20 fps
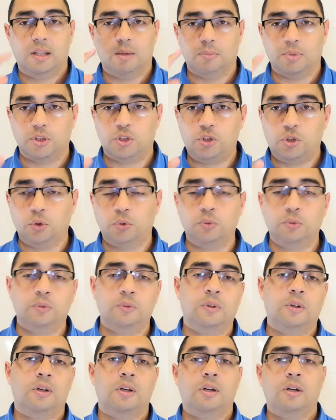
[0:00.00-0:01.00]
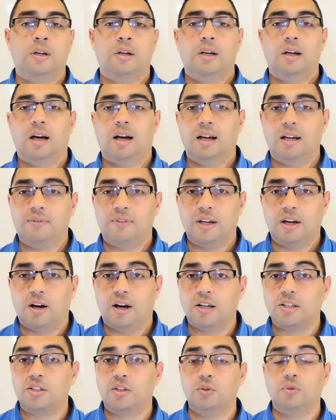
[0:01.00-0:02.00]
Number two, if they
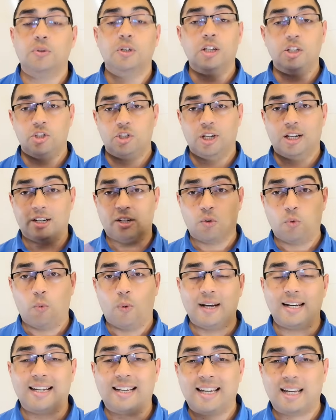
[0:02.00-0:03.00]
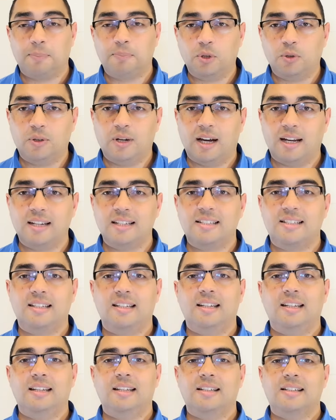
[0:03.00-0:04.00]
ask you in general what a
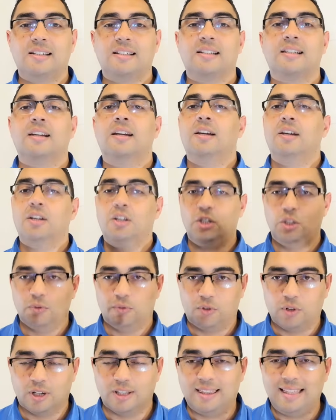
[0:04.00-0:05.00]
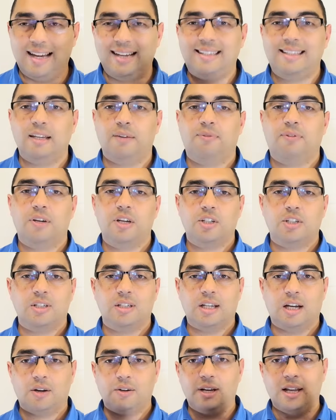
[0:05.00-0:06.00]
cryptocurrency is, you've got that definition down.